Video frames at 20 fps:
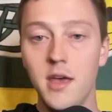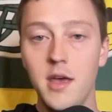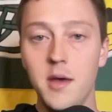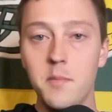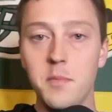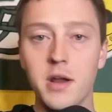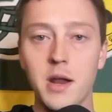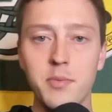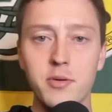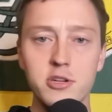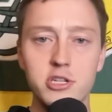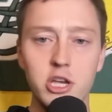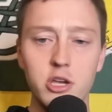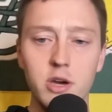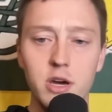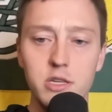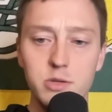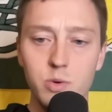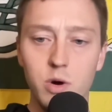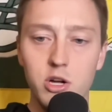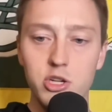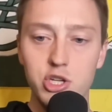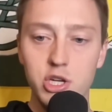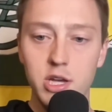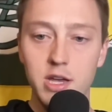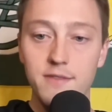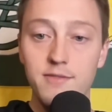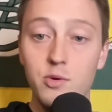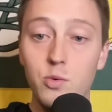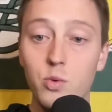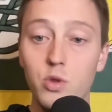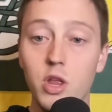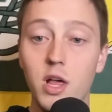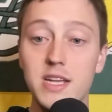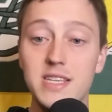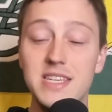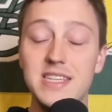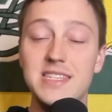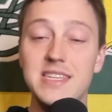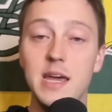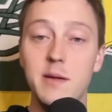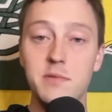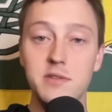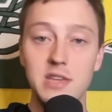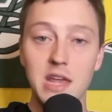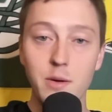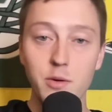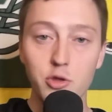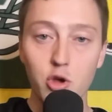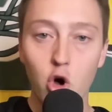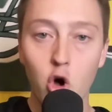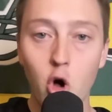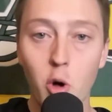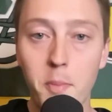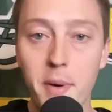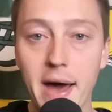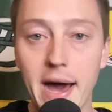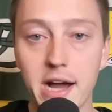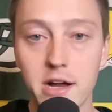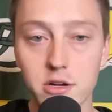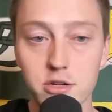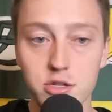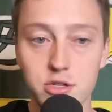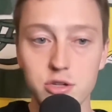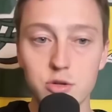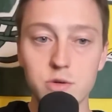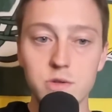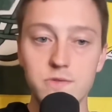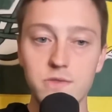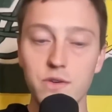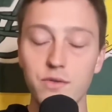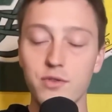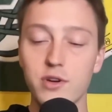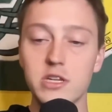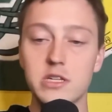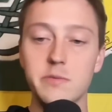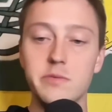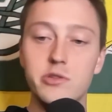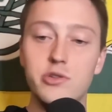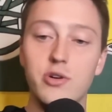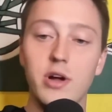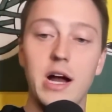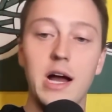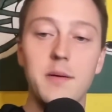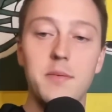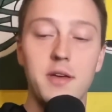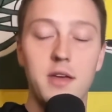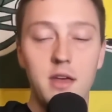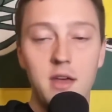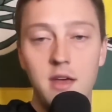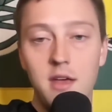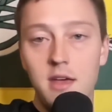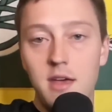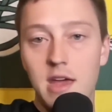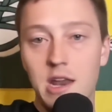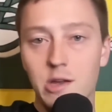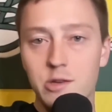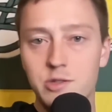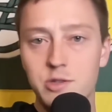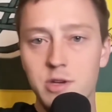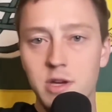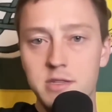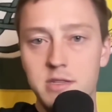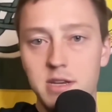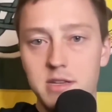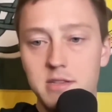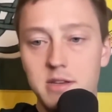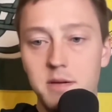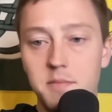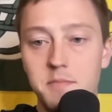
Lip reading: But I appreciate you guys watching. If you would like to stay up to date with all Packers news, feel free to subscribe. And I'll see you guys next time.